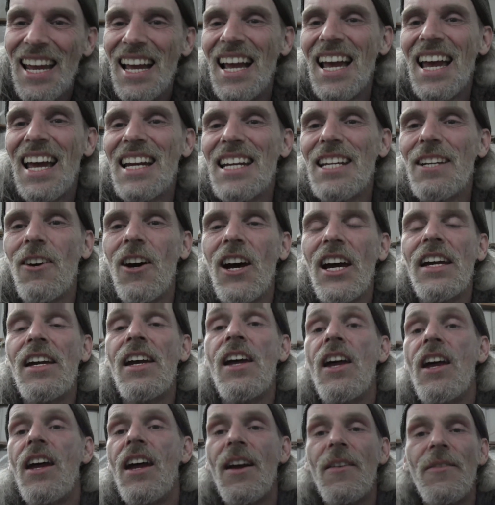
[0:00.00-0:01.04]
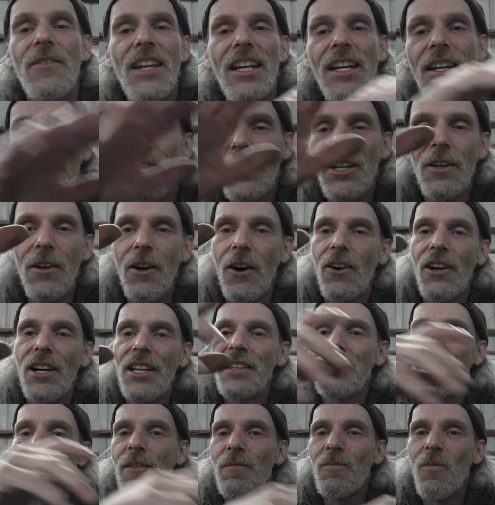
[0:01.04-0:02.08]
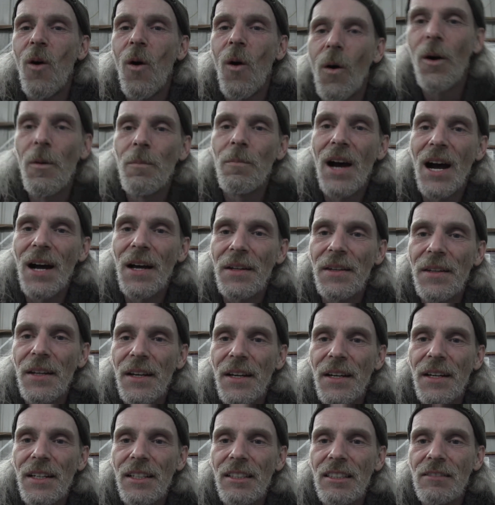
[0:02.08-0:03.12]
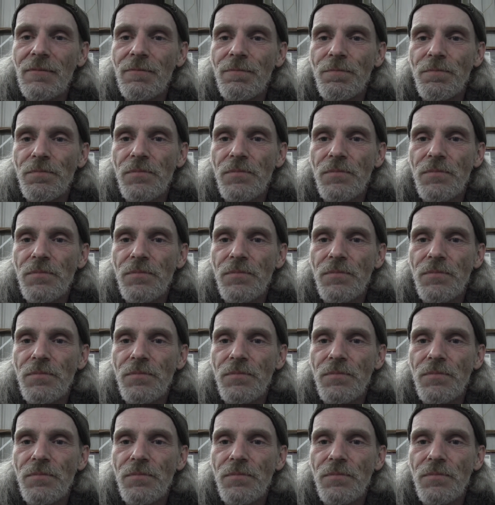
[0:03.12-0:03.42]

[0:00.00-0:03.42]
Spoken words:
Anyway, if any of you know anything more about the